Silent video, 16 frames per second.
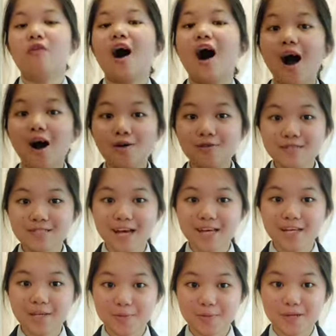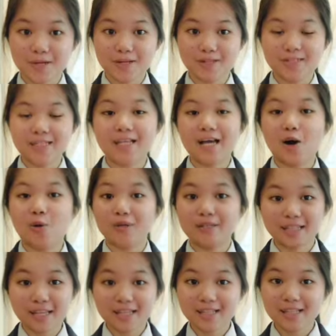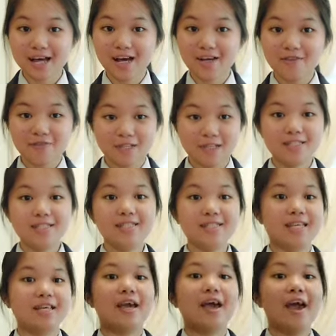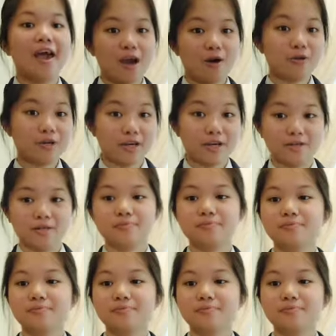how sign impacts us in our daily life is in healthcare.